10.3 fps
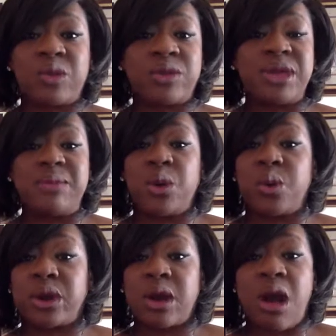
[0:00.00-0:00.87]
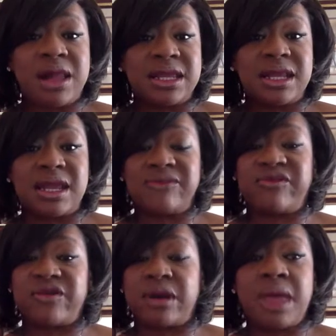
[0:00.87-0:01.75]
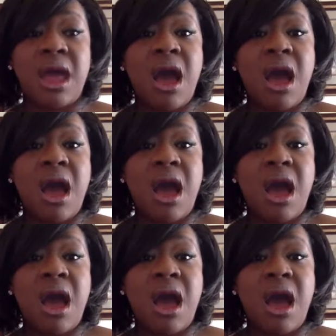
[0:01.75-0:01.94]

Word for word: where people were calling in from